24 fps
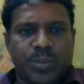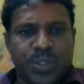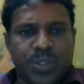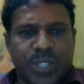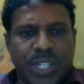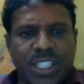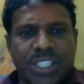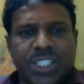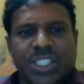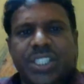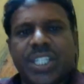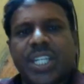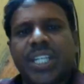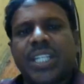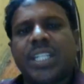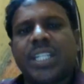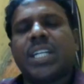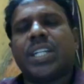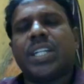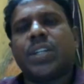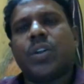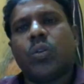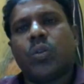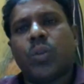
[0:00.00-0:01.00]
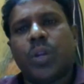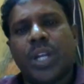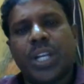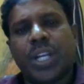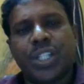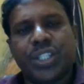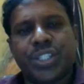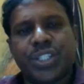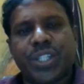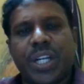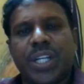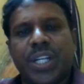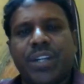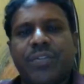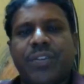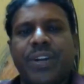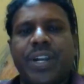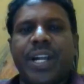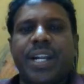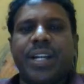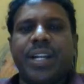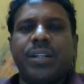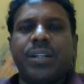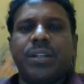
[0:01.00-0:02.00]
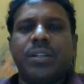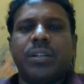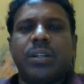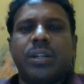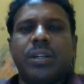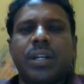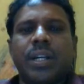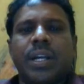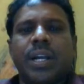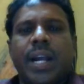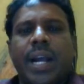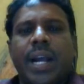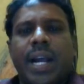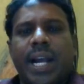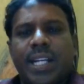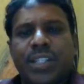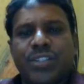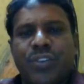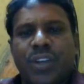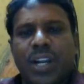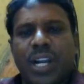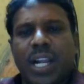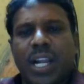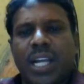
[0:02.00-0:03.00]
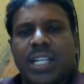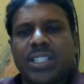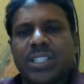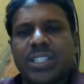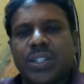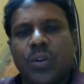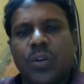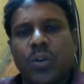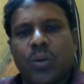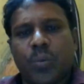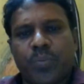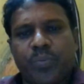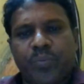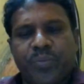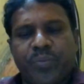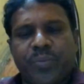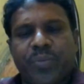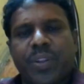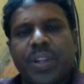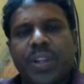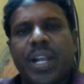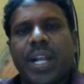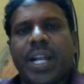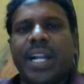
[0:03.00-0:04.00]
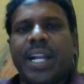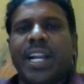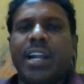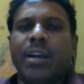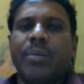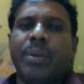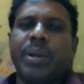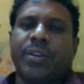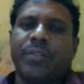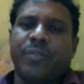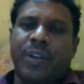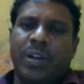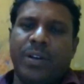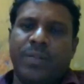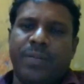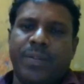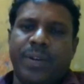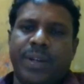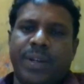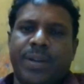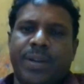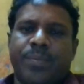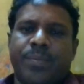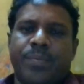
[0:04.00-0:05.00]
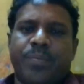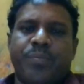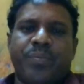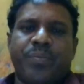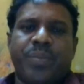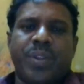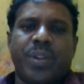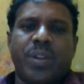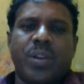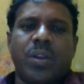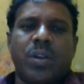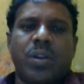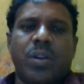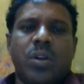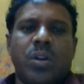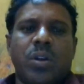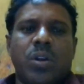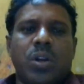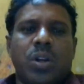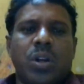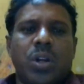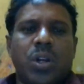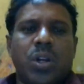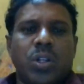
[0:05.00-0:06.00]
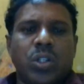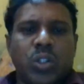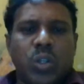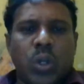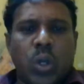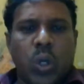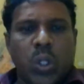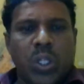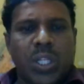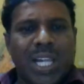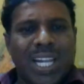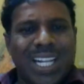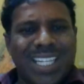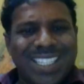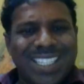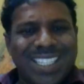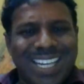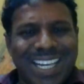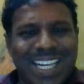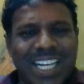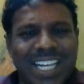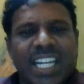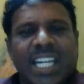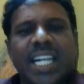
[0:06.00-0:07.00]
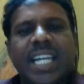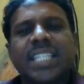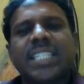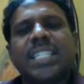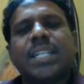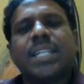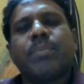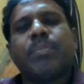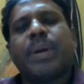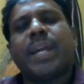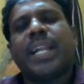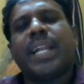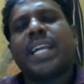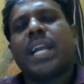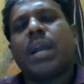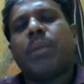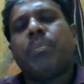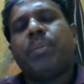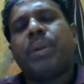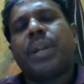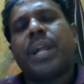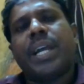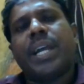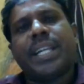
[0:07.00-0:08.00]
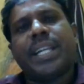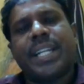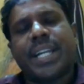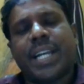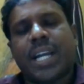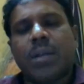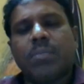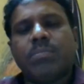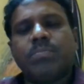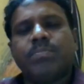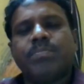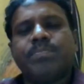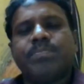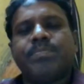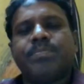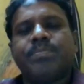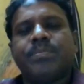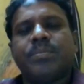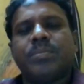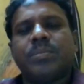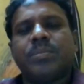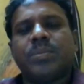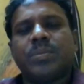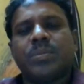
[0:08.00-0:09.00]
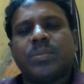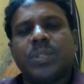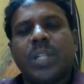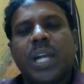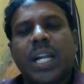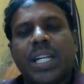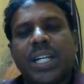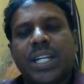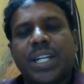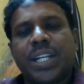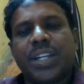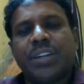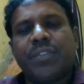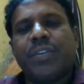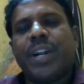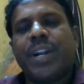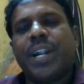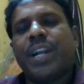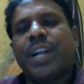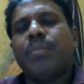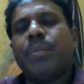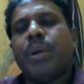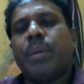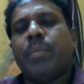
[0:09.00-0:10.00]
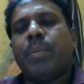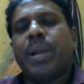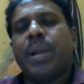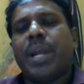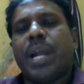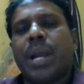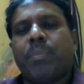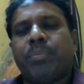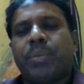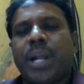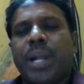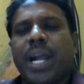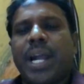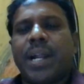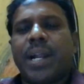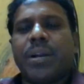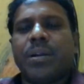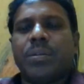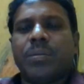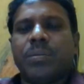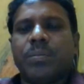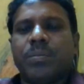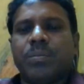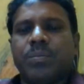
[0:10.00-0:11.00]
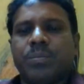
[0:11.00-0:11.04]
You can say that national dividend as well as economic welfare. So there is an increase in per capita income, that dividend may be obtained